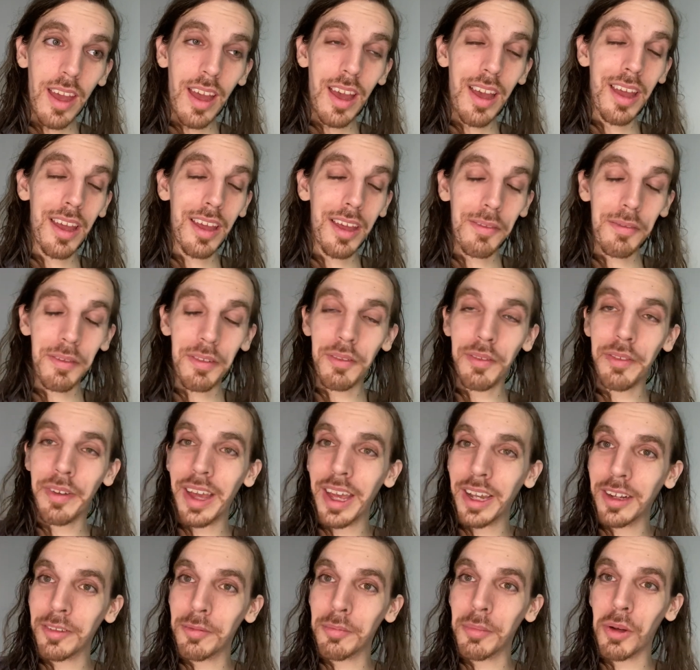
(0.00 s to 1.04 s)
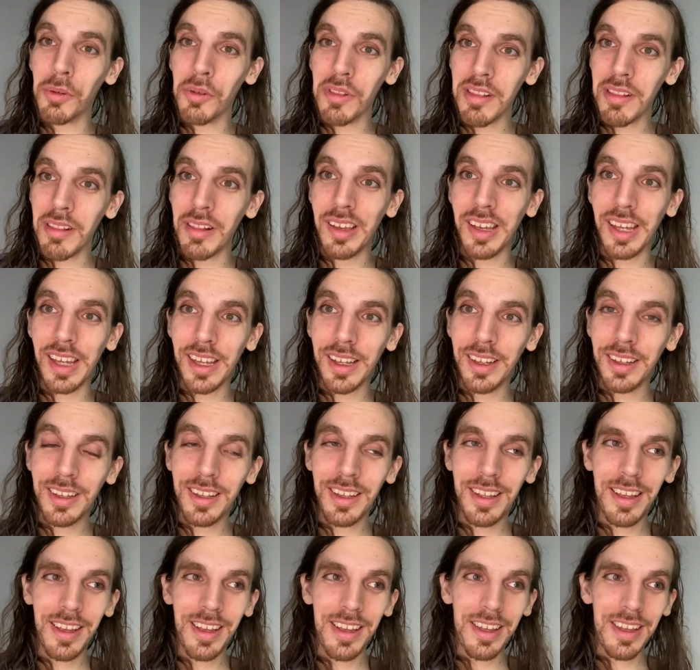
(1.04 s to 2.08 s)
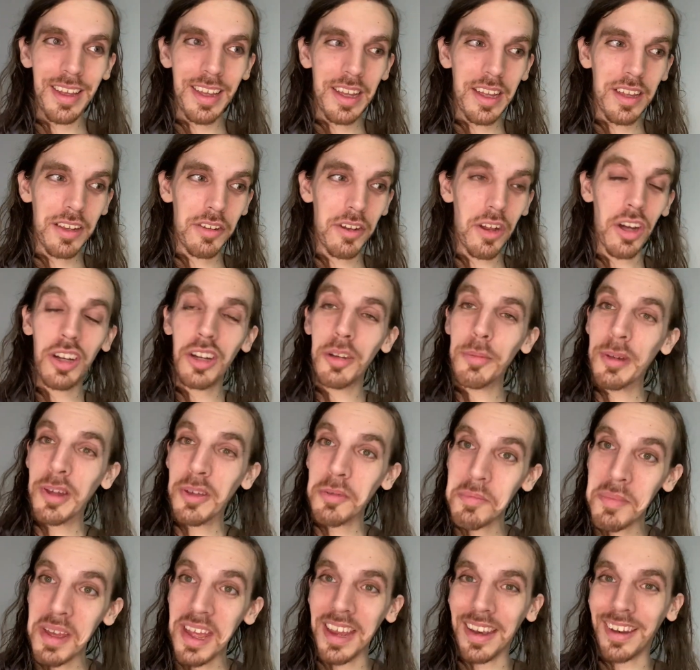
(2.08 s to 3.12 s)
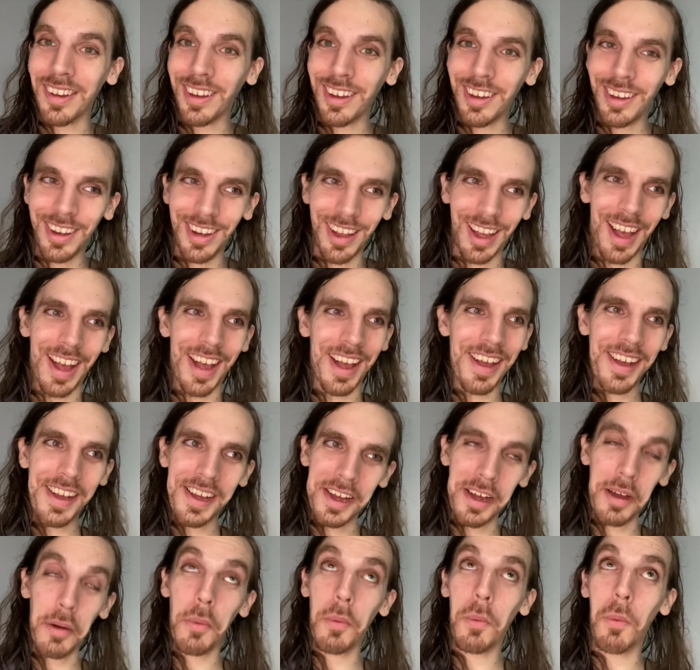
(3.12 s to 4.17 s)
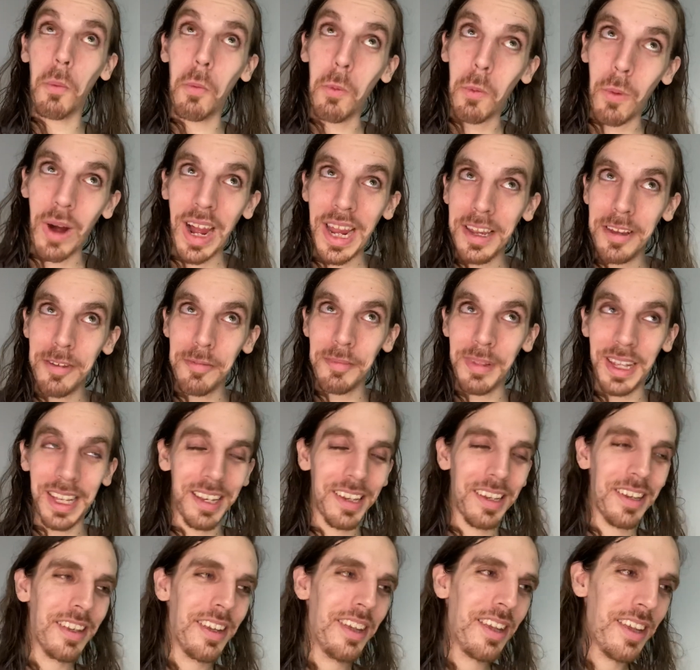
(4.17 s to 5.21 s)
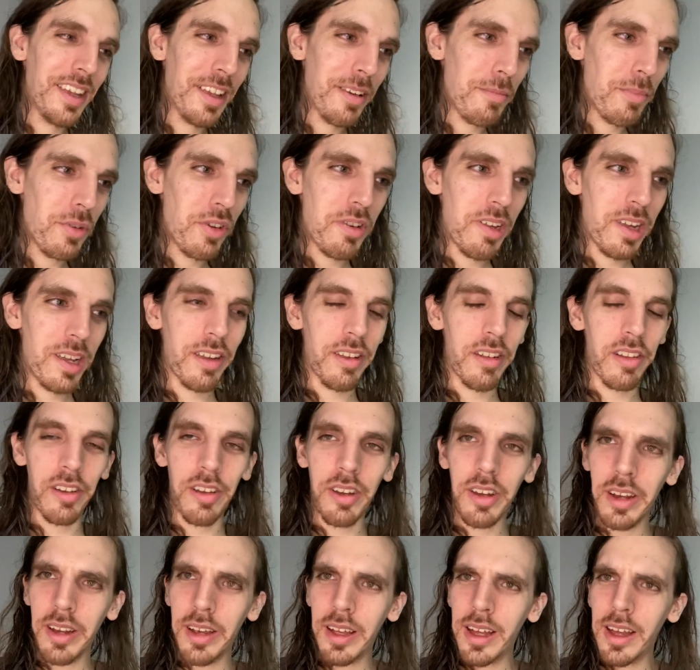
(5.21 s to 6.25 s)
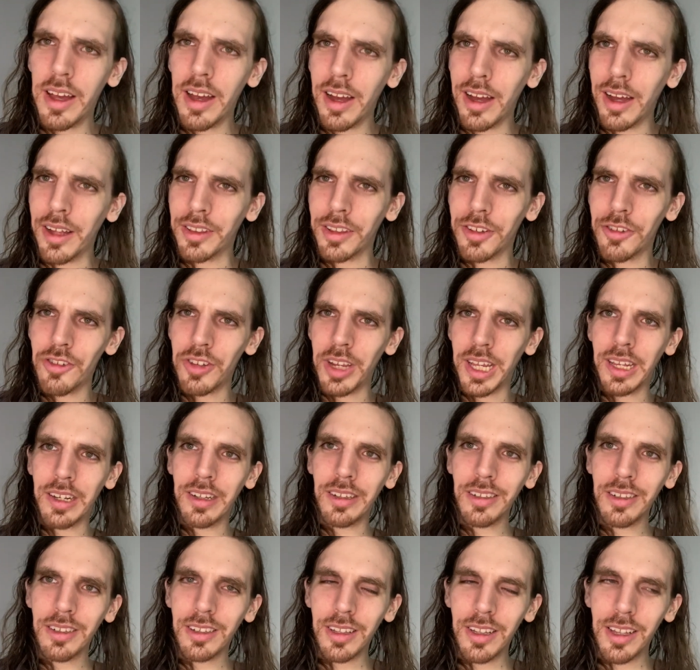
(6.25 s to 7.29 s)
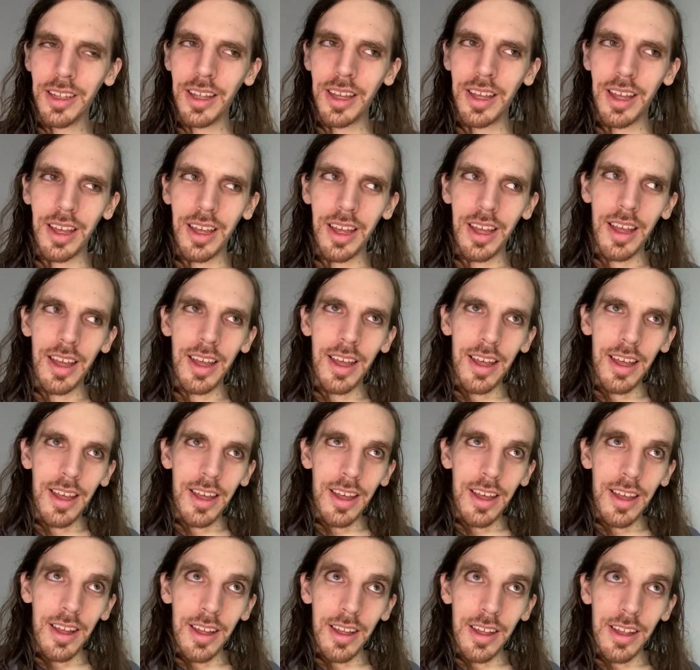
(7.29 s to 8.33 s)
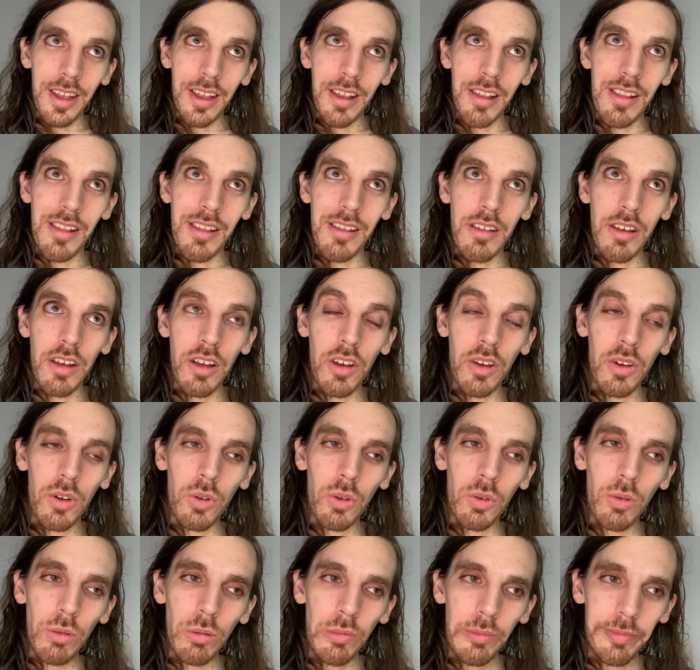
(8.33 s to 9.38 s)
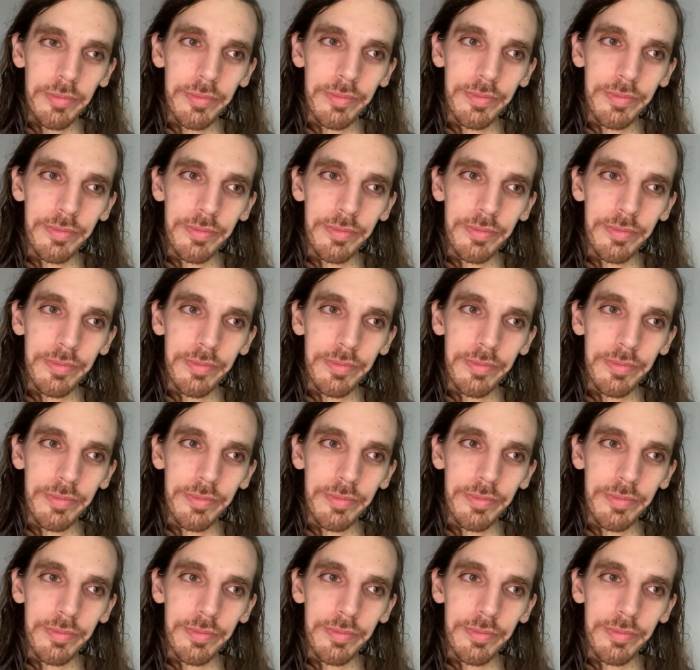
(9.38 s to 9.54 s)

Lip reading: in fact mostly talked about men, white men in particular, on the channel. So,